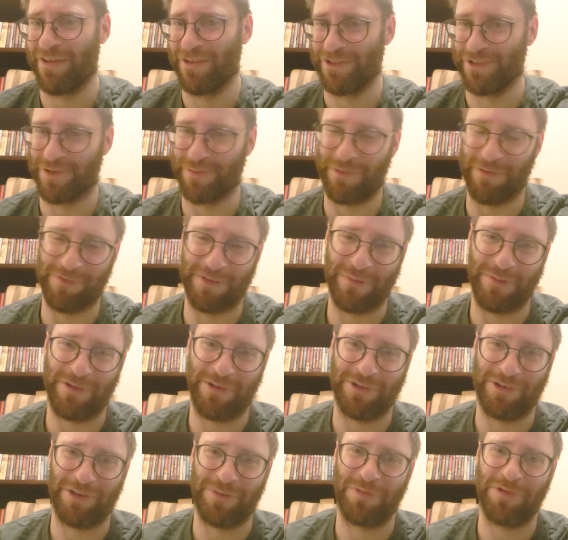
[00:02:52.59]
some of them
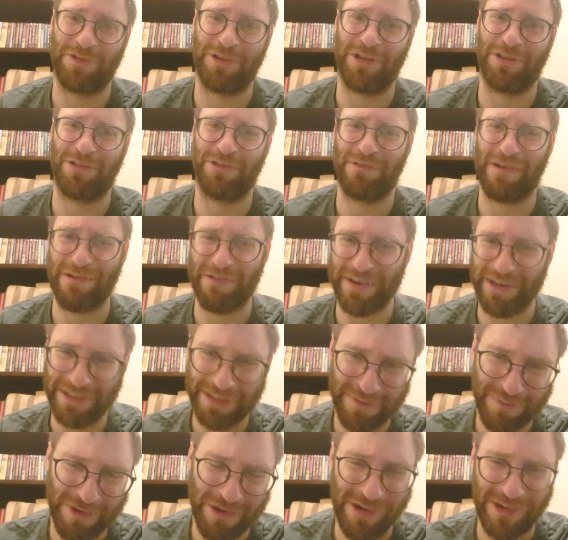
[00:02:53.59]
contributed to our
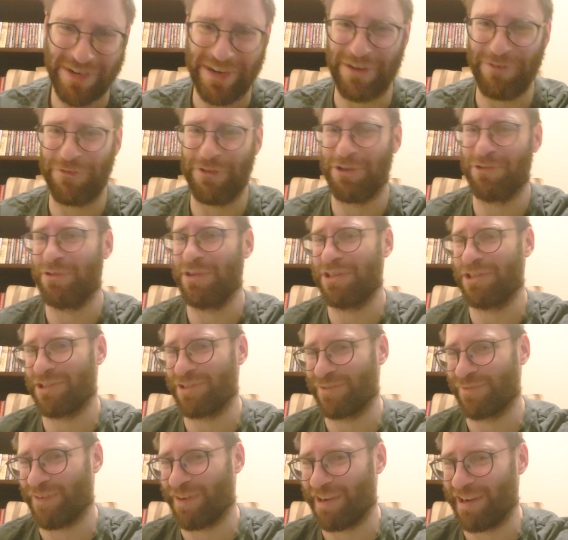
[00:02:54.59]
demography, which
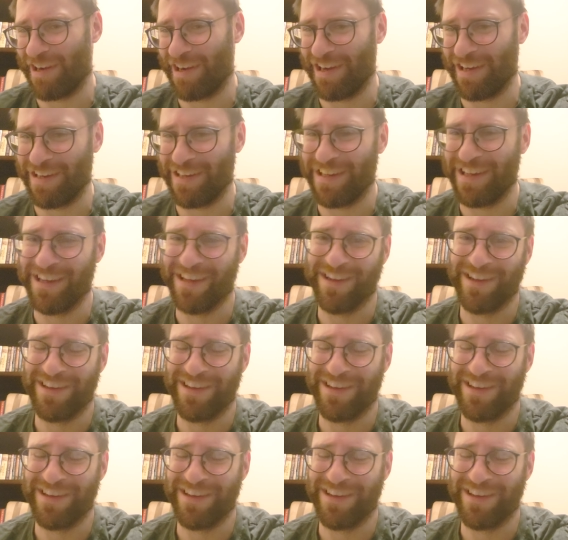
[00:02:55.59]
is fine.